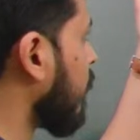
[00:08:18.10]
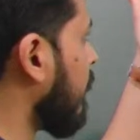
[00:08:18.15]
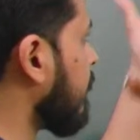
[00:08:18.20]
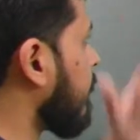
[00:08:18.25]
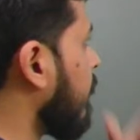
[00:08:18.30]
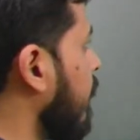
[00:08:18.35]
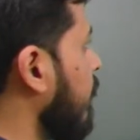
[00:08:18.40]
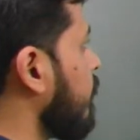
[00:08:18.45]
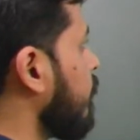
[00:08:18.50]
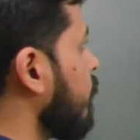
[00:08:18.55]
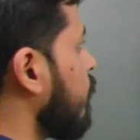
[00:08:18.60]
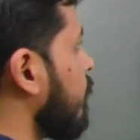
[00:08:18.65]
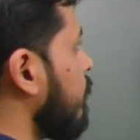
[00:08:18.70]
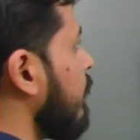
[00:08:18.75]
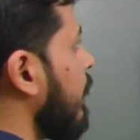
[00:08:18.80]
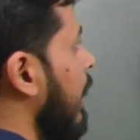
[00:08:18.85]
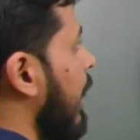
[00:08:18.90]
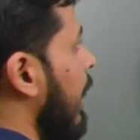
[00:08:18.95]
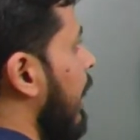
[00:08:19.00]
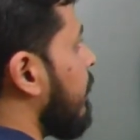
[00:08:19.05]
a node
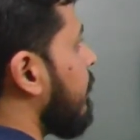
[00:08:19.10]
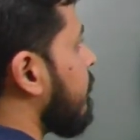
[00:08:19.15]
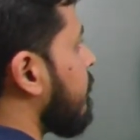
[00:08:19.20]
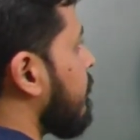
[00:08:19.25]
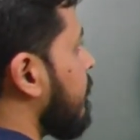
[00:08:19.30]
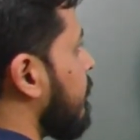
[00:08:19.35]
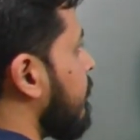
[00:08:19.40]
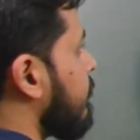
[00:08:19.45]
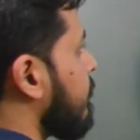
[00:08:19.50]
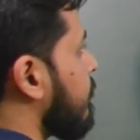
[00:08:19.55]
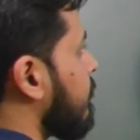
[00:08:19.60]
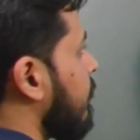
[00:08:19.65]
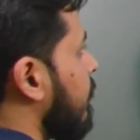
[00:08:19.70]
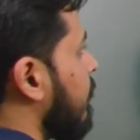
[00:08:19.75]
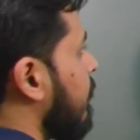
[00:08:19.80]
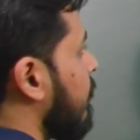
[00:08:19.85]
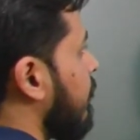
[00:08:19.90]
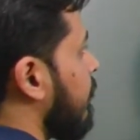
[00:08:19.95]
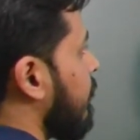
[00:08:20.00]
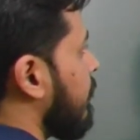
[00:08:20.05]
and this
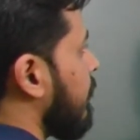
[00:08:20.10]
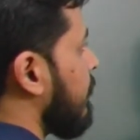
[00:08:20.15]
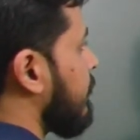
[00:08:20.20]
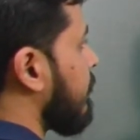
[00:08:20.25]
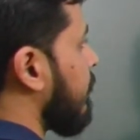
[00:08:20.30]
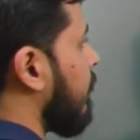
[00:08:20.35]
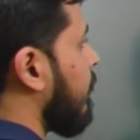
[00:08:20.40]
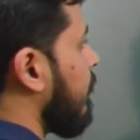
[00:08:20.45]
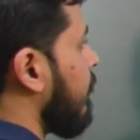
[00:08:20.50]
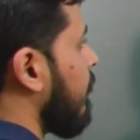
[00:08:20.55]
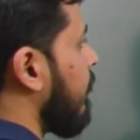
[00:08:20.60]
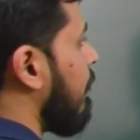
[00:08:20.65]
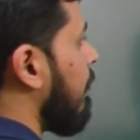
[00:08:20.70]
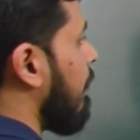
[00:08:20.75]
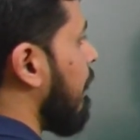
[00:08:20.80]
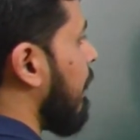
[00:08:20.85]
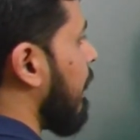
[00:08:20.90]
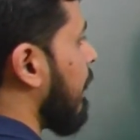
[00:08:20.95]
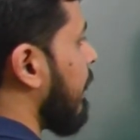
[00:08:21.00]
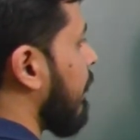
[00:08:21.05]
is a
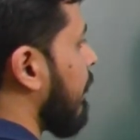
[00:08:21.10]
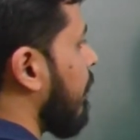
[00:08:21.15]
link